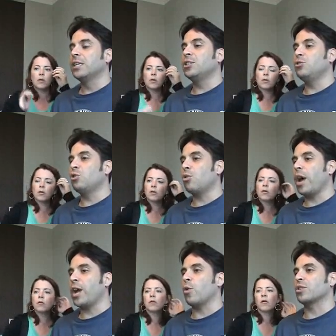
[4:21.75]
till you
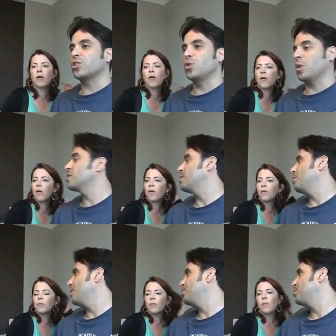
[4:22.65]
cry or snort
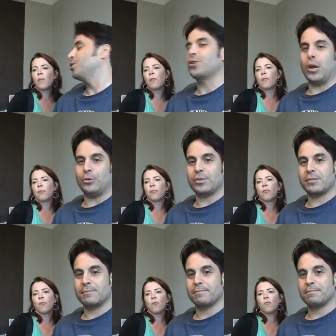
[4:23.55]
something through your nose?